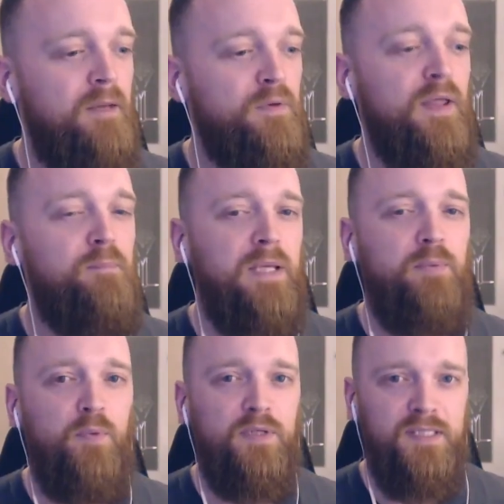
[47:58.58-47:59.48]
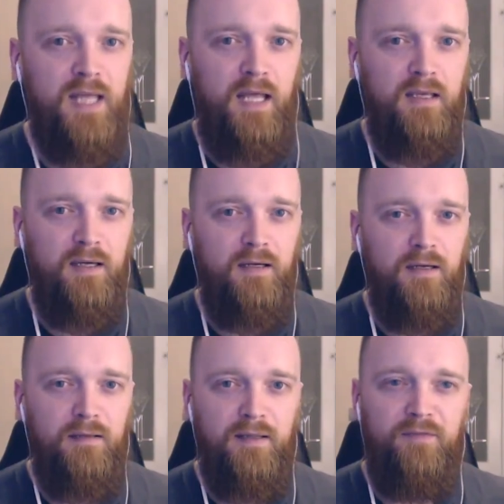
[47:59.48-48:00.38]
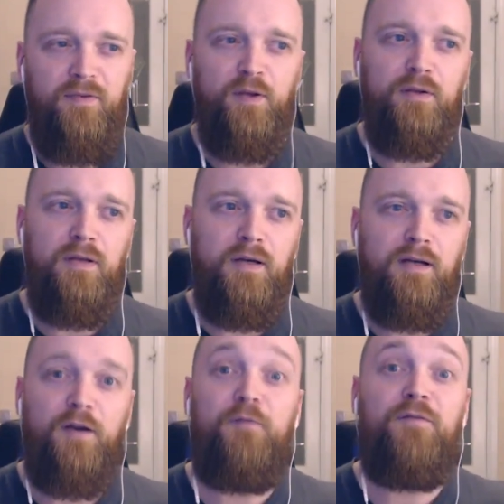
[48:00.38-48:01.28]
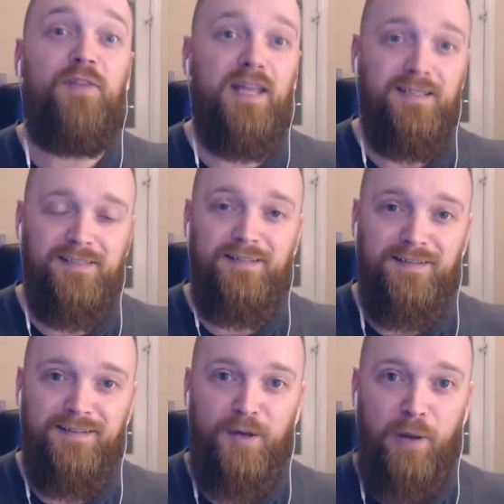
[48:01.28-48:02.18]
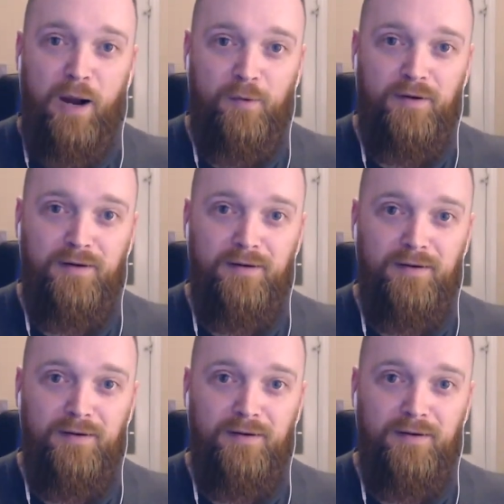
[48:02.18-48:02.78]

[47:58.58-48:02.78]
But then people right. will say that they feel conflicted about